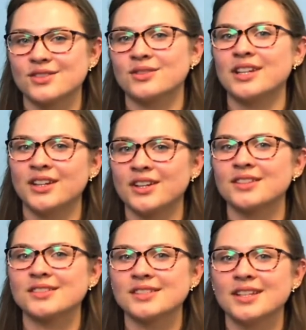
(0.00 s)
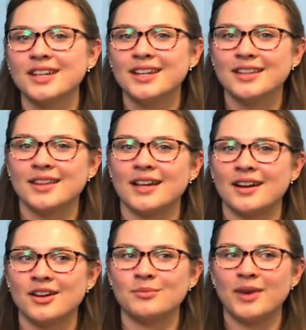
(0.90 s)
3 years that
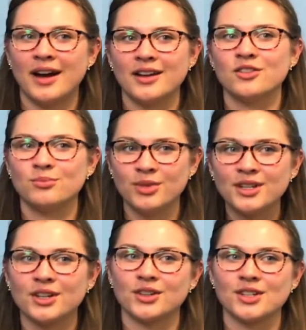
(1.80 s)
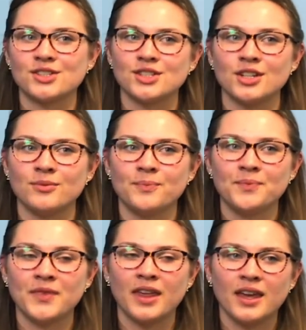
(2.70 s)
I have been a Christian.
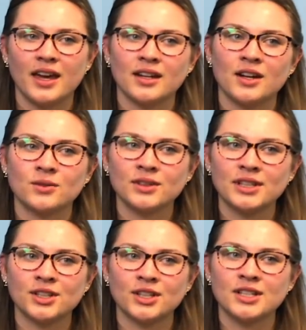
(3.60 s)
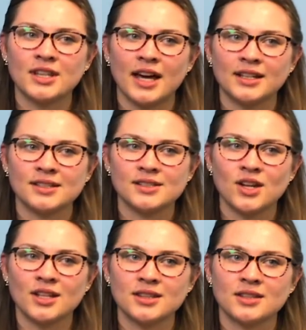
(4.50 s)
And I really learned that it's
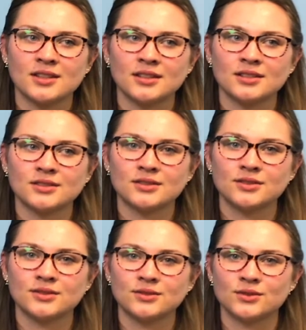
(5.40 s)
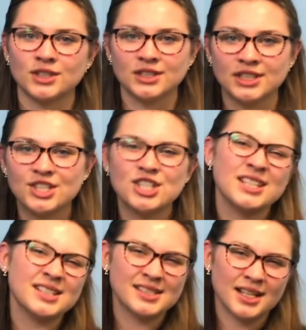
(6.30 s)
not the
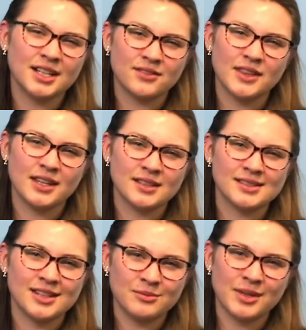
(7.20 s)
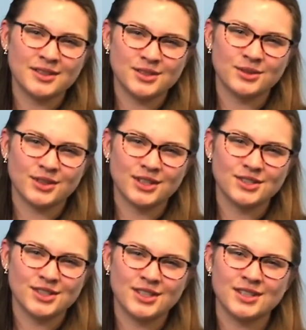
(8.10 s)
religion side of things that makes you a
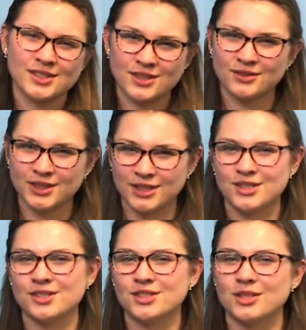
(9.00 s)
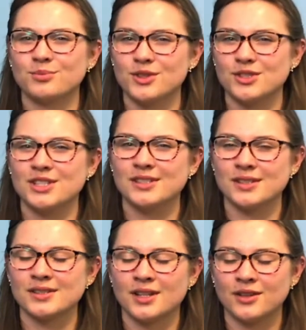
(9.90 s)
Christian, it's the relationship with
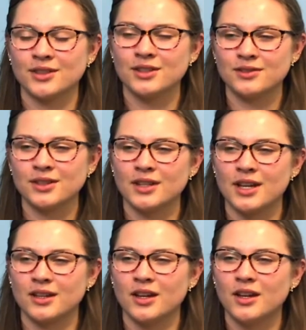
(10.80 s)
Jesus. And I really feel like